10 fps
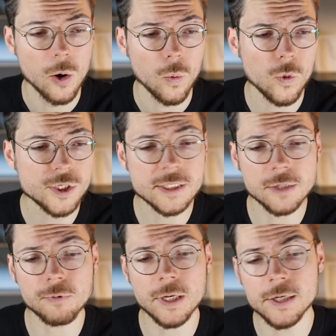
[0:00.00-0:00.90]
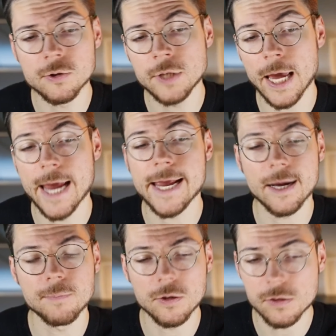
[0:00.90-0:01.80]
which is a really good AI
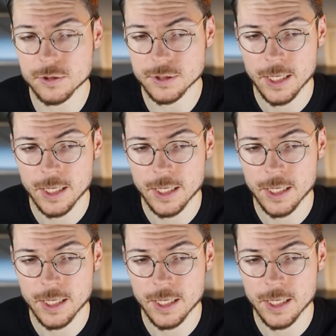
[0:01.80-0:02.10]
model,